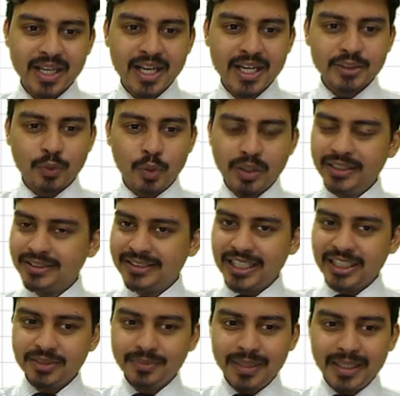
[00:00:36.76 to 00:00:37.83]
So what this
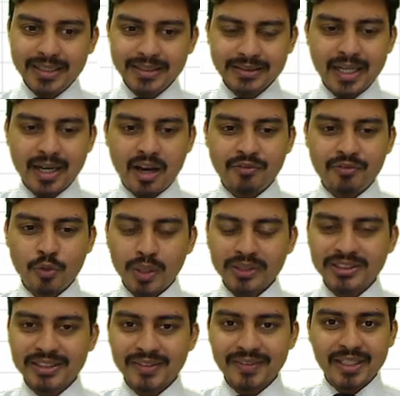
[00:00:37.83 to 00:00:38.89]
tells me is there are
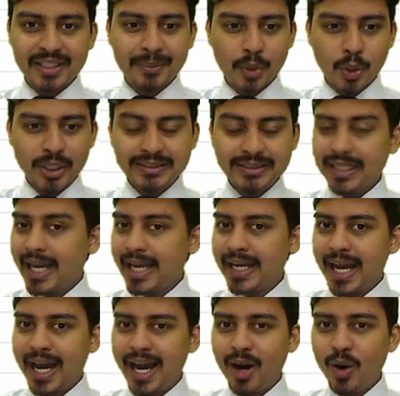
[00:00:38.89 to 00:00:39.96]
417 employees and
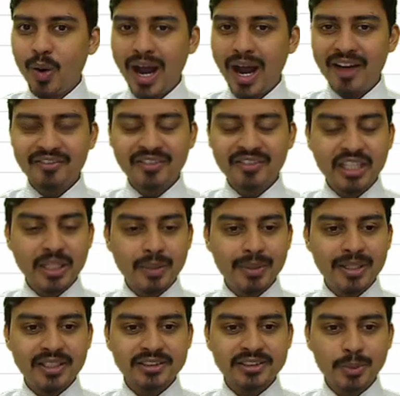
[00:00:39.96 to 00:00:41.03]
how have they been
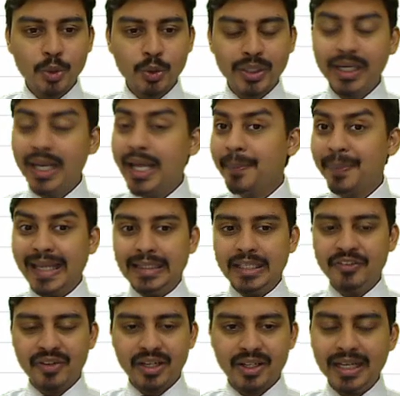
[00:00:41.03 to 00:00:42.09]
distributed in
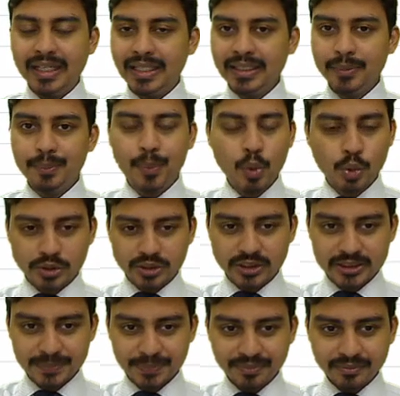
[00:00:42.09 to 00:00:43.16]
different rating
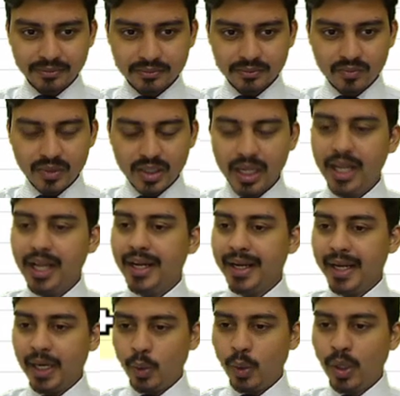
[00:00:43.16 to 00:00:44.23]
pools.
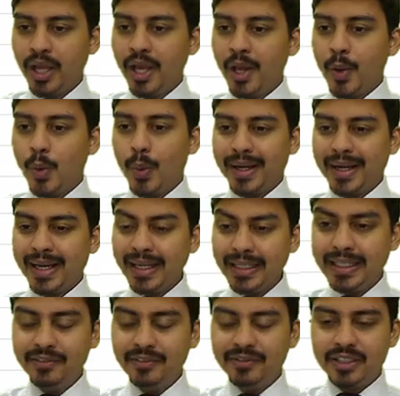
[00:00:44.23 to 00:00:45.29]
Now when I give
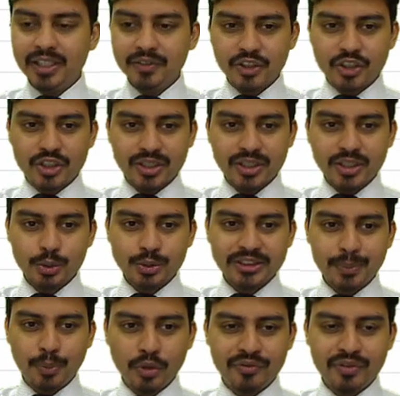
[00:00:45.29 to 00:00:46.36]
division to this report
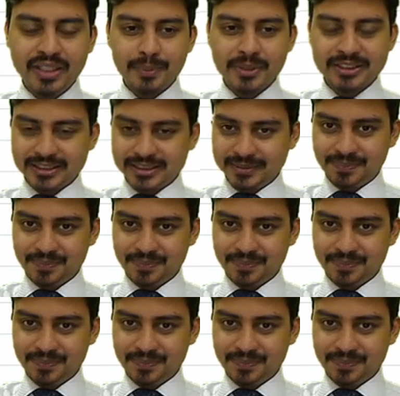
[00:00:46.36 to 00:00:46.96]
filter person,